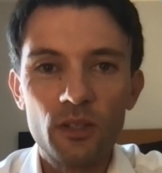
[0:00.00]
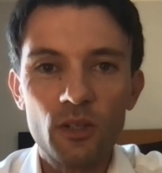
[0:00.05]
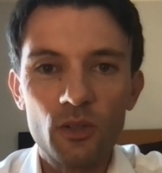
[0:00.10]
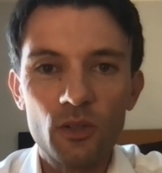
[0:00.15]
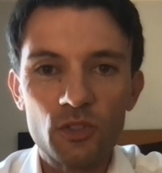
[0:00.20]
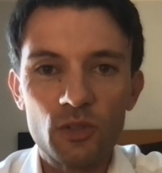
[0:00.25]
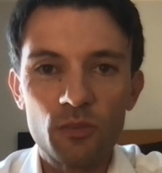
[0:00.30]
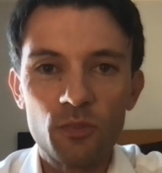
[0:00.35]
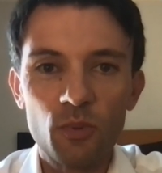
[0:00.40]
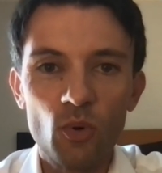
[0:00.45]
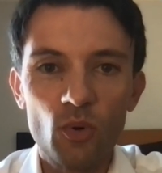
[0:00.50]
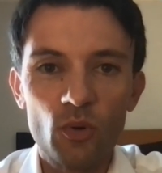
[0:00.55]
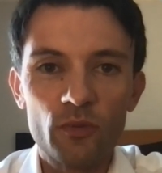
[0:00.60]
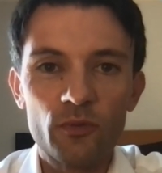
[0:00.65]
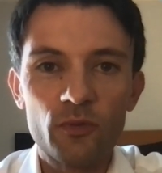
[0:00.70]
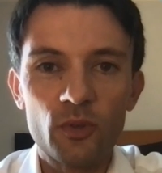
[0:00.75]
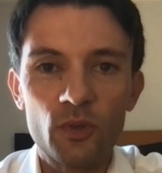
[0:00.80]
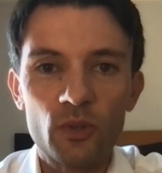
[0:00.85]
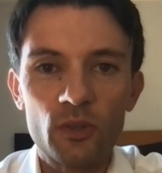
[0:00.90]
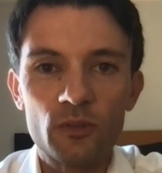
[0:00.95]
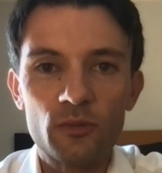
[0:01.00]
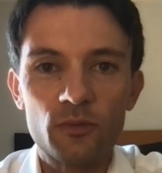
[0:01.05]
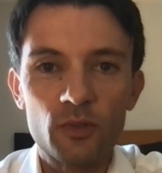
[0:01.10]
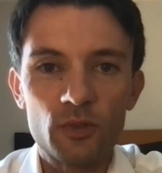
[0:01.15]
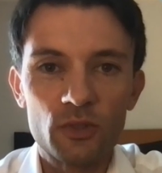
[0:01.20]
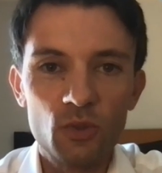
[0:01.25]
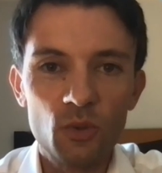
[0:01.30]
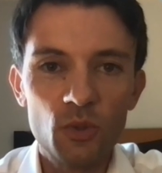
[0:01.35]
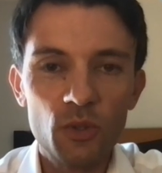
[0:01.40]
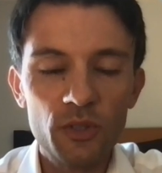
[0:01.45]
support
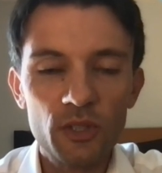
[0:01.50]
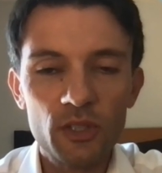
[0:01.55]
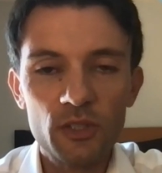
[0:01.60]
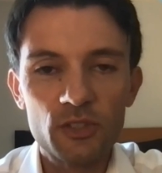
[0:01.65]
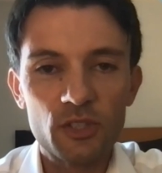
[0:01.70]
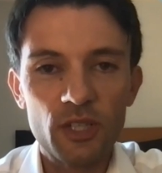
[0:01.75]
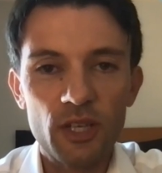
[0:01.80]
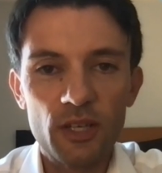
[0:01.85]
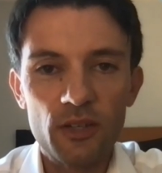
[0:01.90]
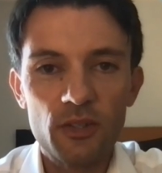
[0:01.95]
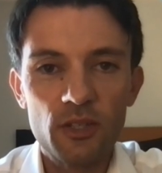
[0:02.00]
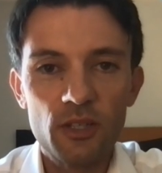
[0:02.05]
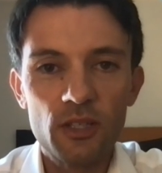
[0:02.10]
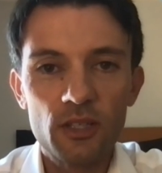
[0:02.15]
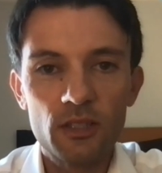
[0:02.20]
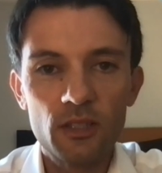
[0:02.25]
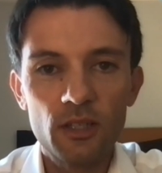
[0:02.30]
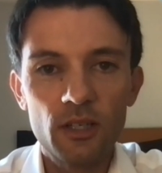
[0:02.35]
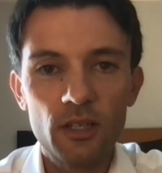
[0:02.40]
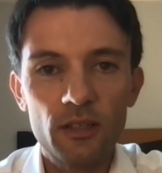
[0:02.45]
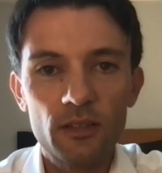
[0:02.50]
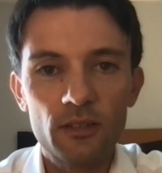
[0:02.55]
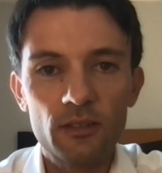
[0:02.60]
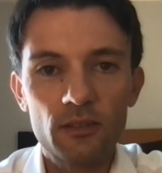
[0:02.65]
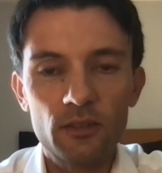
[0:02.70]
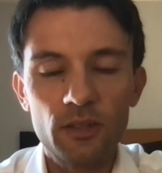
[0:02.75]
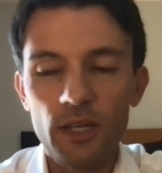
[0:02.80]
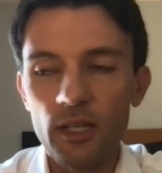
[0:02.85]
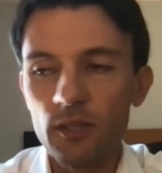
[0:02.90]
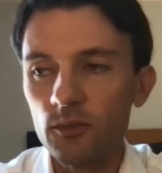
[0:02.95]
for doing this, and I think a
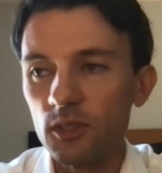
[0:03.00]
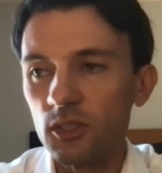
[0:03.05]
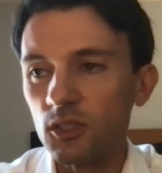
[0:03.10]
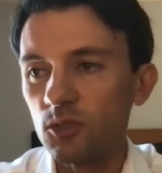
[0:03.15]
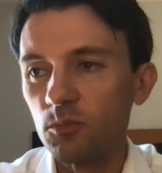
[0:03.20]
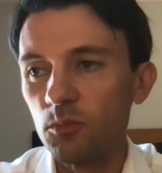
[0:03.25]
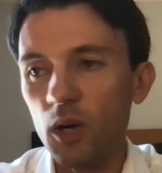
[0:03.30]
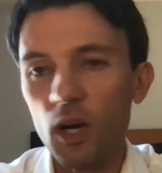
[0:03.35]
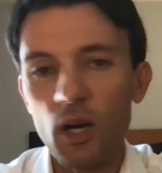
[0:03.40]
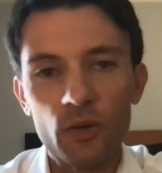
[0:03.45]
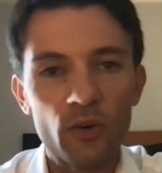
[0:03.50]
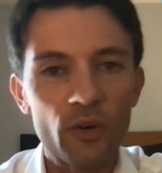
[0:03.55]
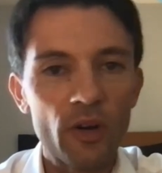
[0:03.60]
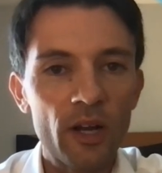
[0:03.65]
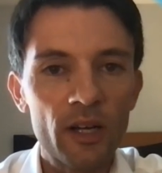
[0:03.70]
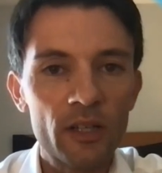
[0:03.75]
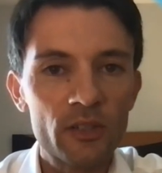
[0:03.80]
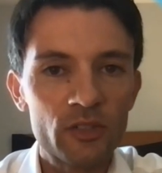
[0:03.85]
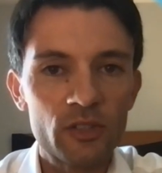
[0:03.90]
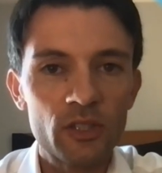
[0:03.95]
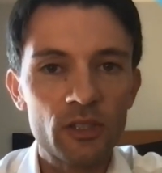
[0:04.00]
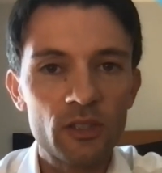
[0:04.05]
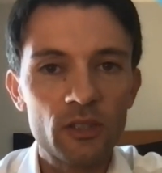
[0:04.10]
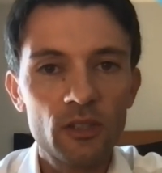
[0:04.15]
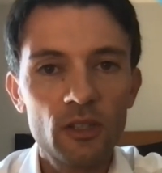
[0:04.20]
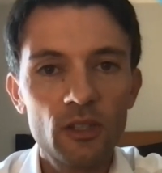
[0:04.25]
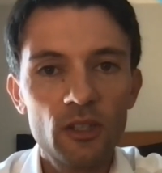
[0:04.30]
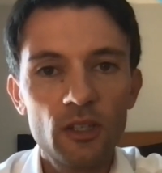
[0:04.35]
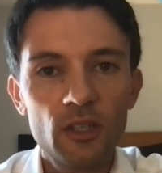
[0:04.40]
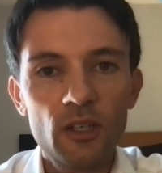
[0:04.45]
lot of it's modernizing
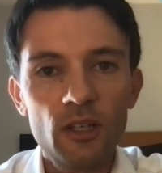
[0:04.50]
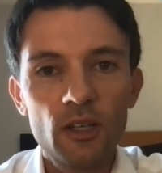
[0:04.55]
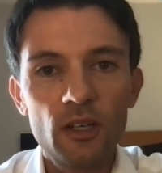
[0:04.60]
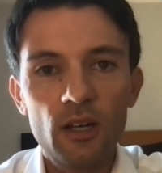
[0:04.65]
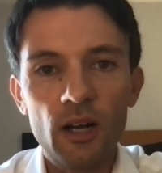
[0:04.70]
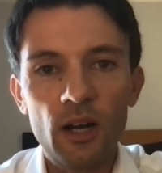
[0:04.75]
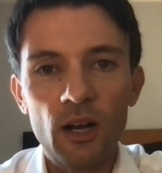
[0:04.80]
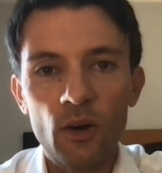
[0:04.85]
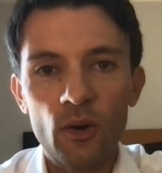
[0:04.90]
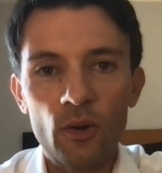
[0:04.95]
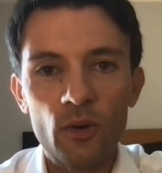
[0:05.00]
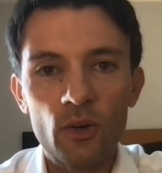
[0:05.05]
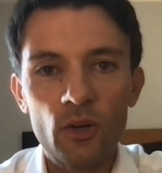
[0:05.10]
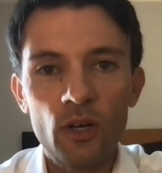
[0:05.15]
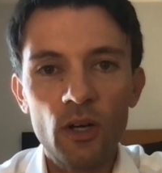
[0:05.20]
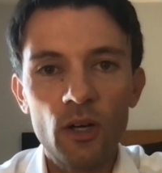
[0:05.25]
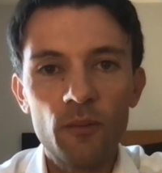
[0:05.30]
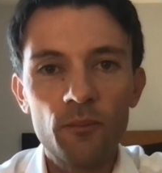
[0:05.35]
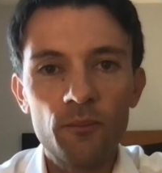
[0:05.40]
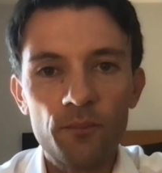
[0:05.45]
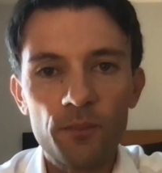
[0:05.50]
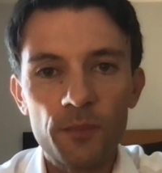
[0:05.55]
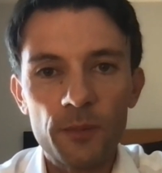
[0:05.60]
our